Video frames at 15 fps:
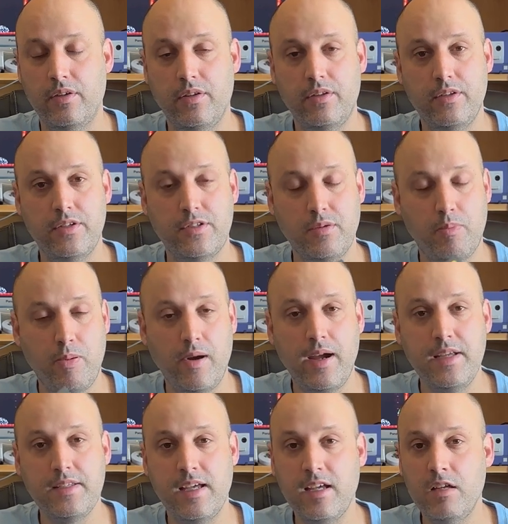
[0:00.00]
the
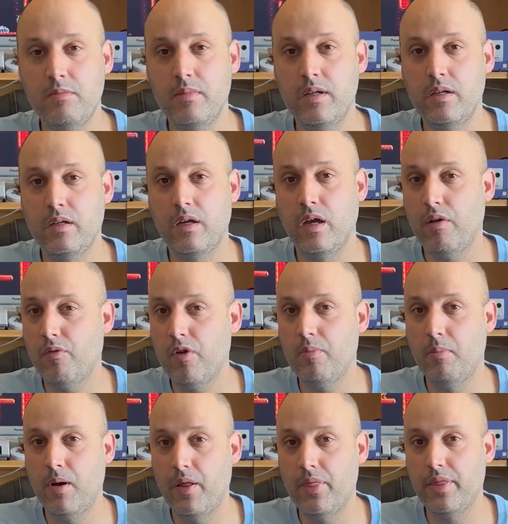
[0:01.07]
surprise element every
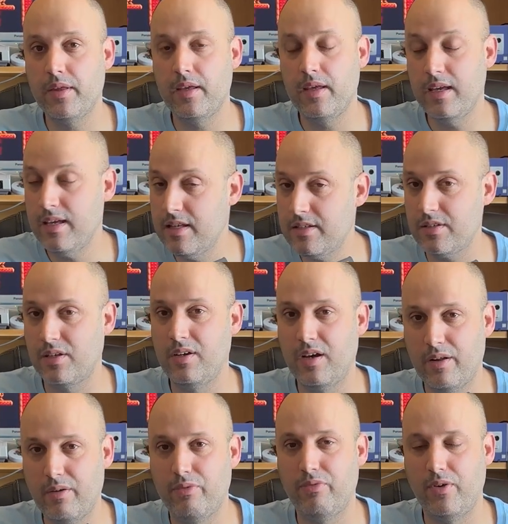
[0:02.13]
month is a lot
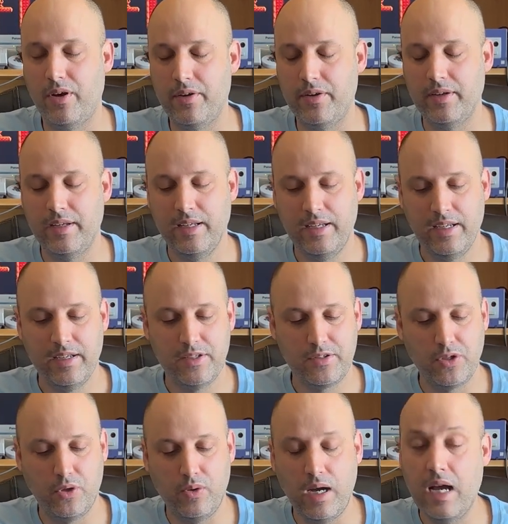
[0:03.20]
of fun.
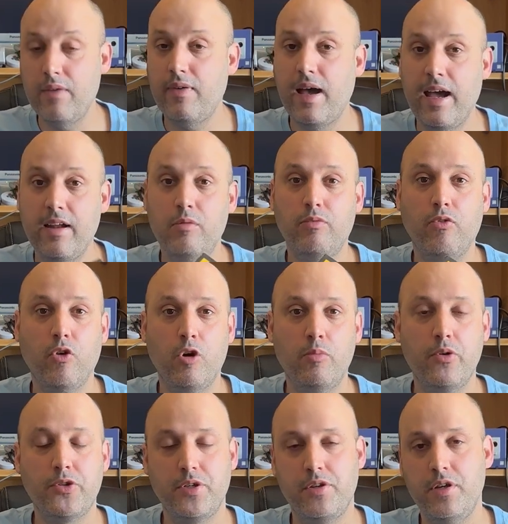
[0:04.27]
So I've had them for
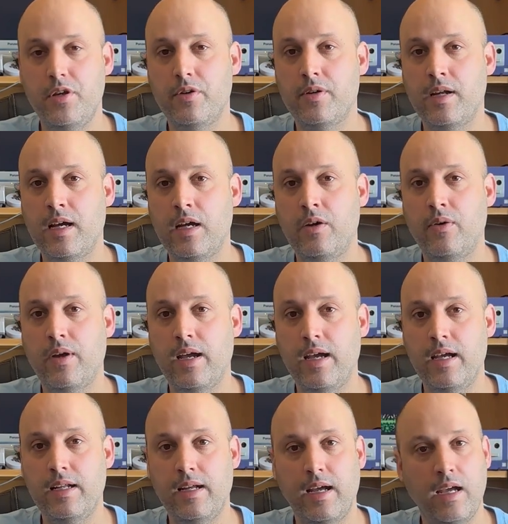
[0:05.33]
almost a year now,
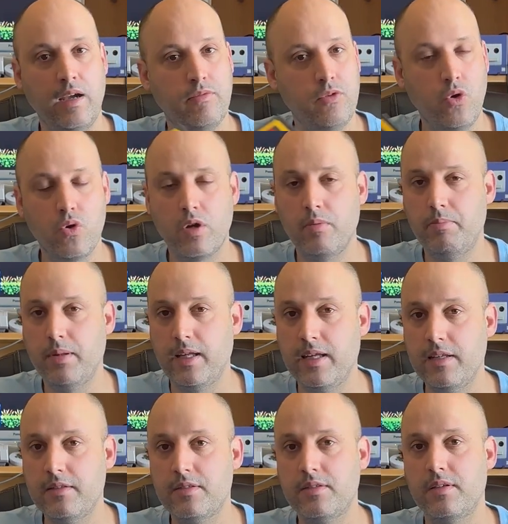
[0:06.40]
and I have no
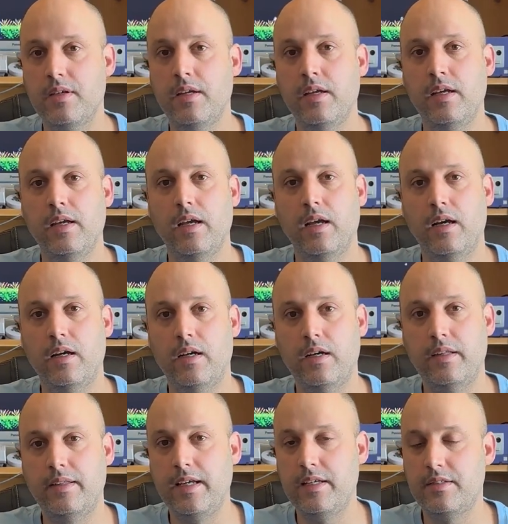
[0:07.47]
complaints.
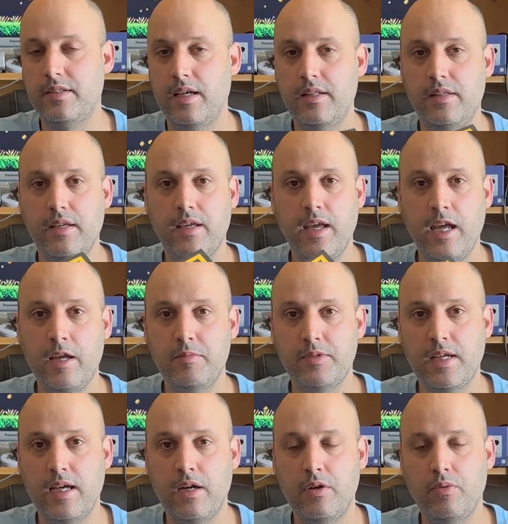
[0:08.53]
They sent the games
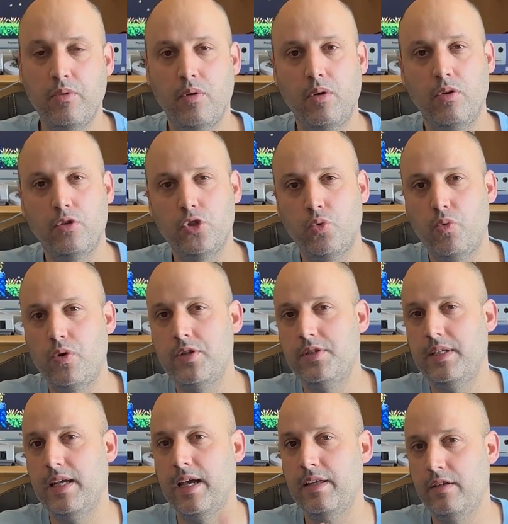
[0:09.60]
out towards
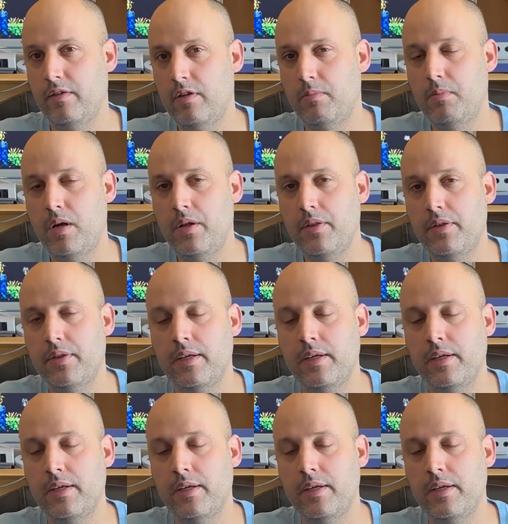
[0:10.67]
the end of the month,